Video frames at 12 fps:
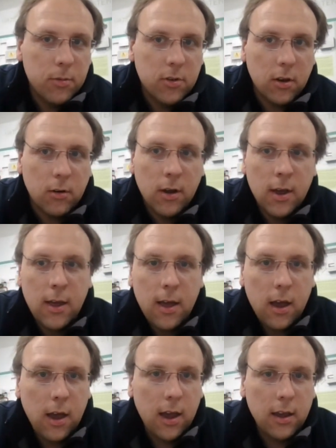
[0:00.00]
So
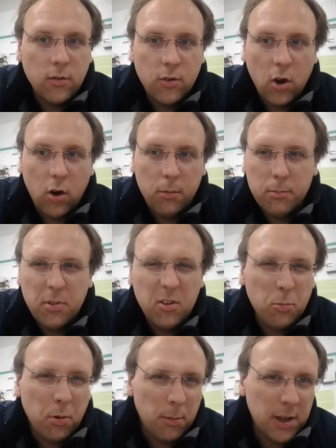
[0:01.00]
this
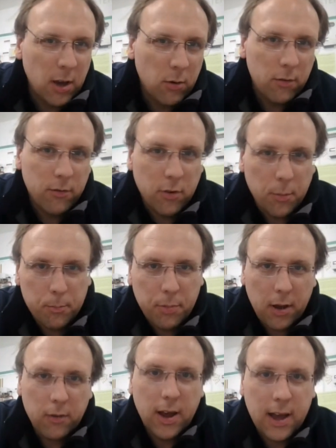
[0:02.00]
will probably go on for
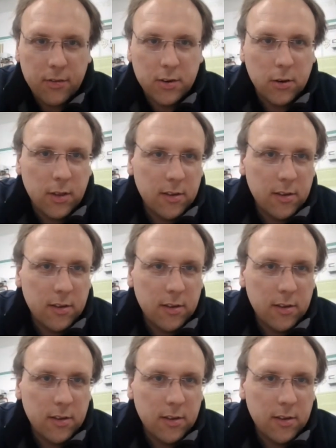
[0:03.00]
about half an hour.